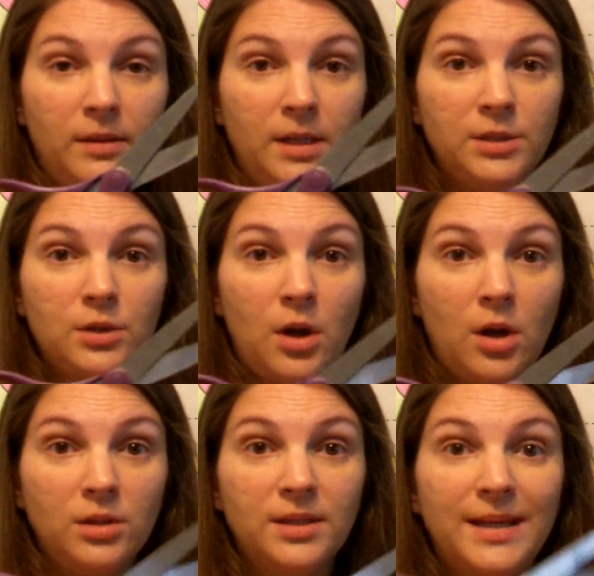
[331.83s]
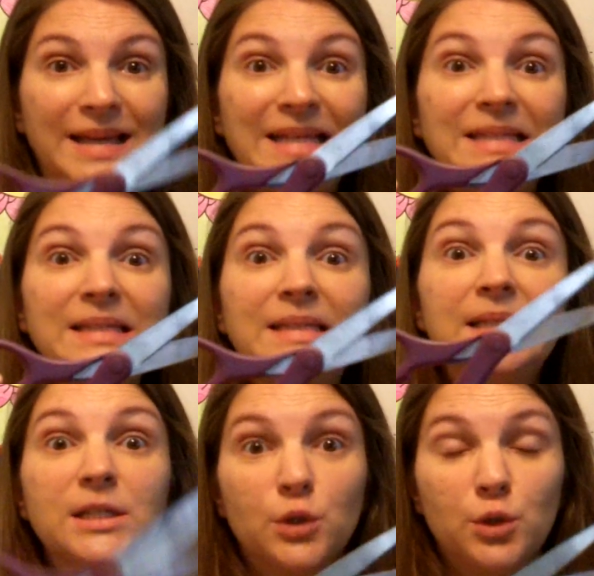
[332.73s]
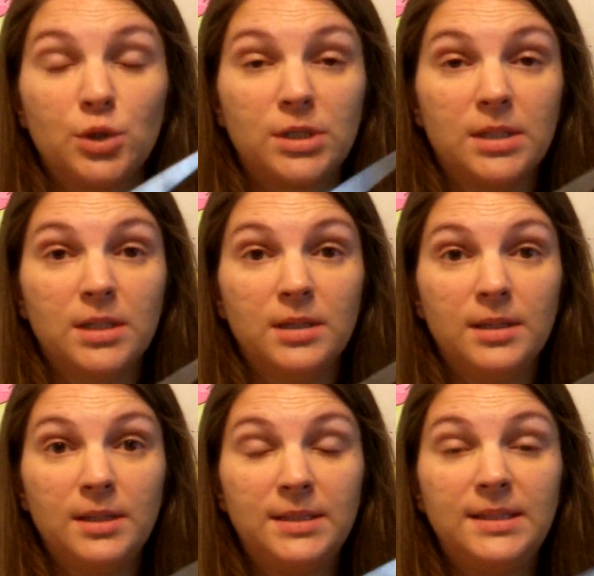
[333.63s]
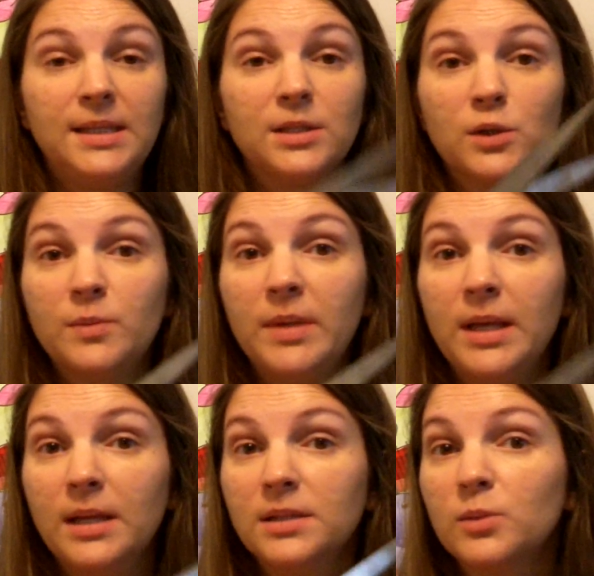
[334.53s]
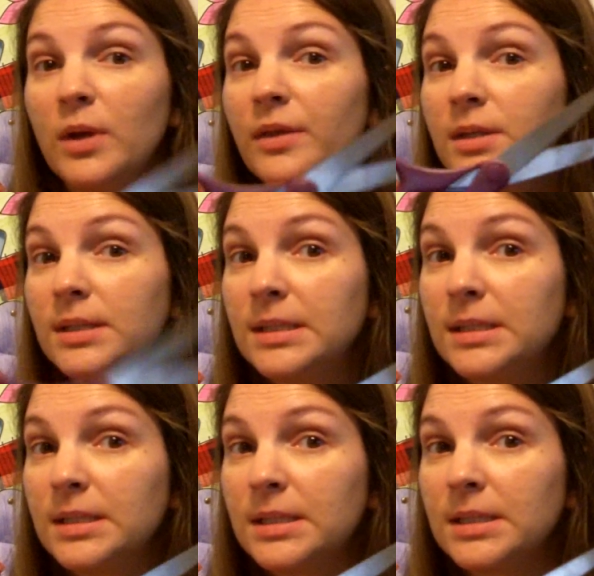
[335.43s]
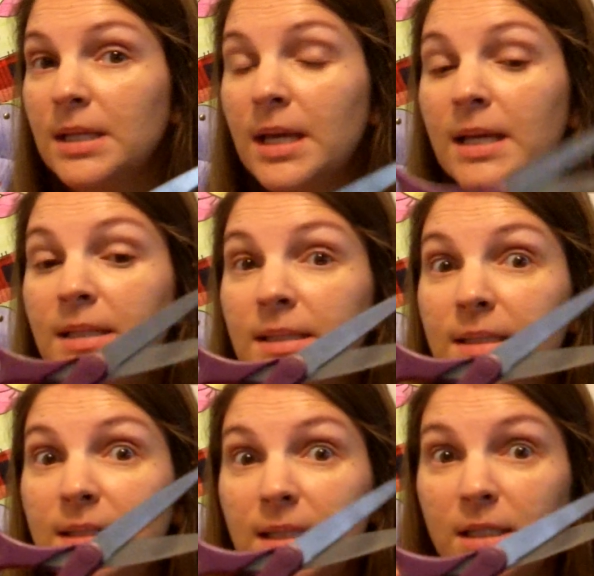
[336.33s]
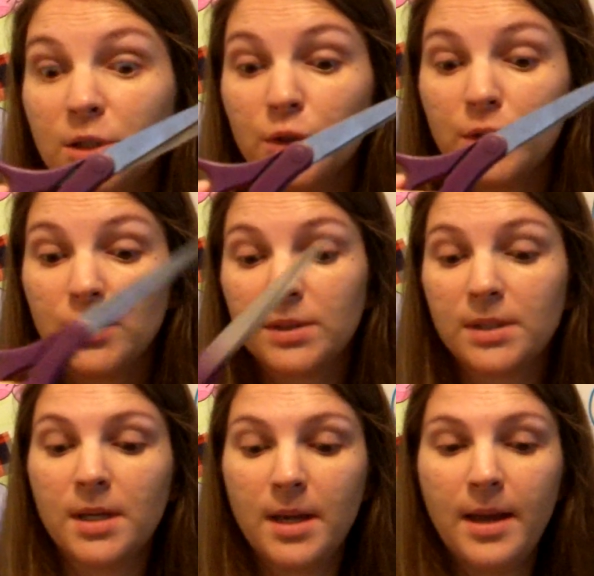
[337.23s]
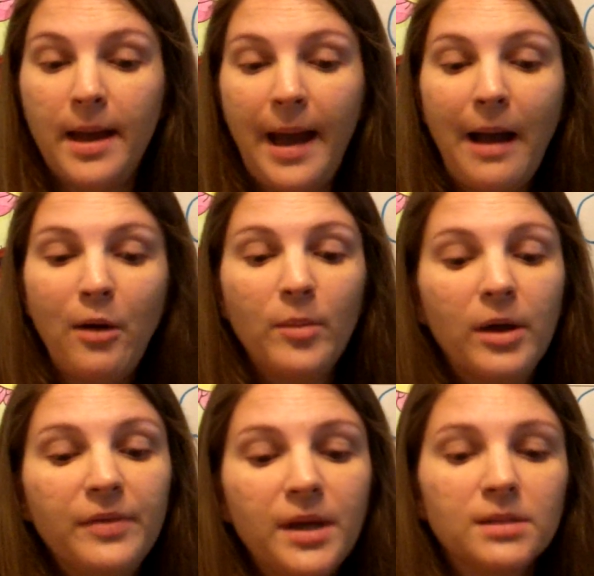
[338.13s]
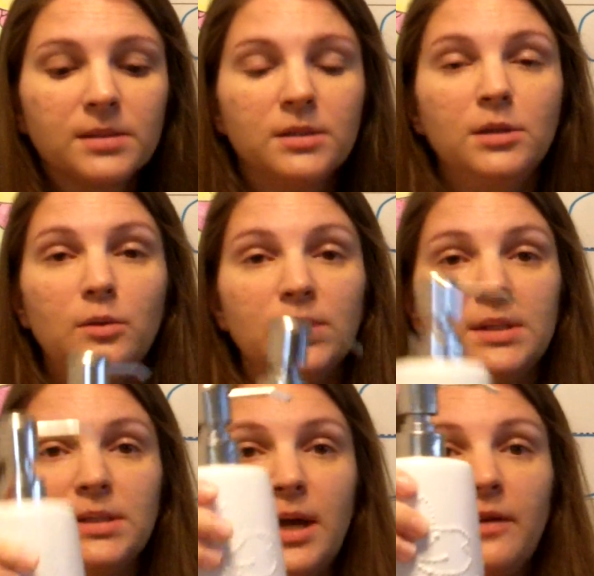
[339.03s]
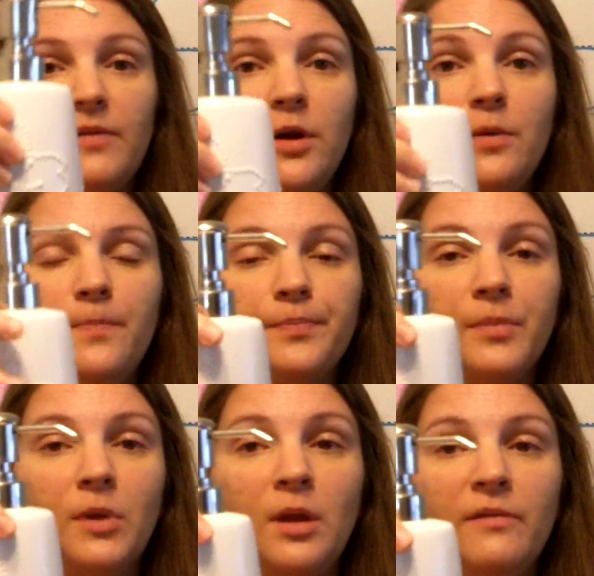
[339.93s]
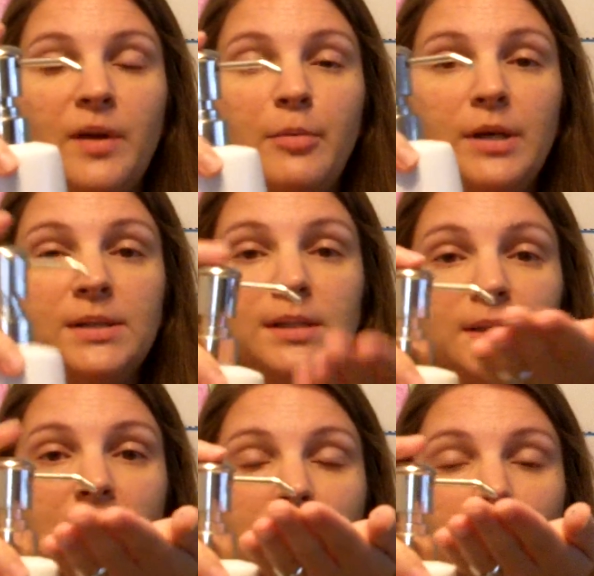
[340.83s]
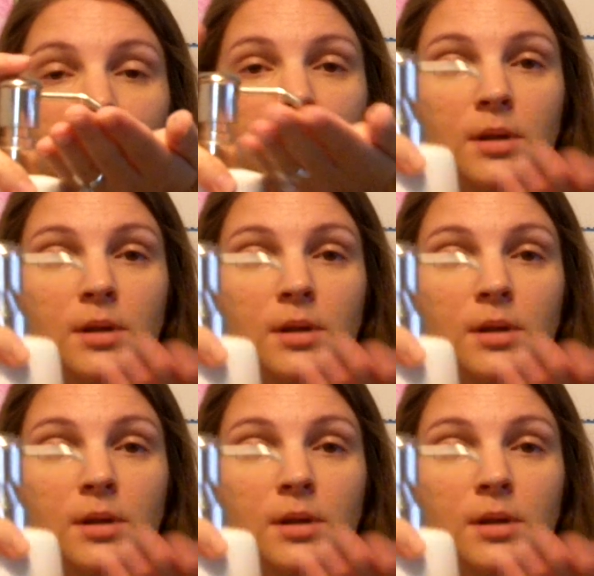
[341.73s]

These are called scissors. Scissors begins with S. Scissors. How about this? Do you know what's inside of here? If I press this down,